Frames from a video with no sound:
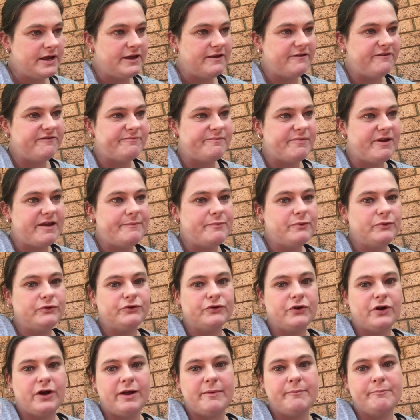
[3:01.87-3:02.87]
if people
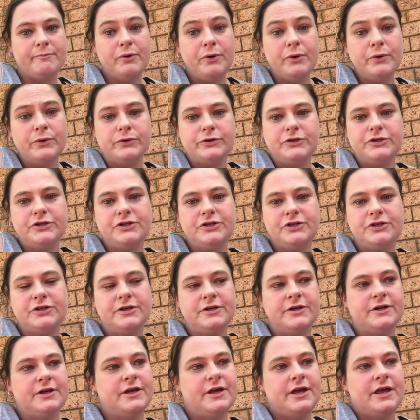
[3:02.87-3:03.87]
try and push,
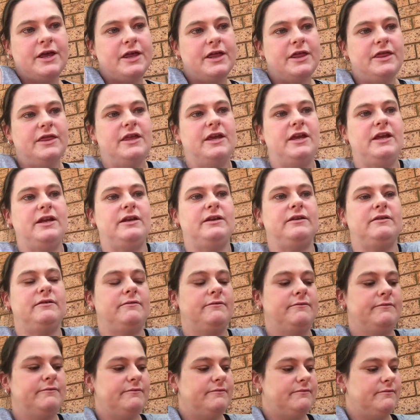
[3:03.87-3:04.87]
then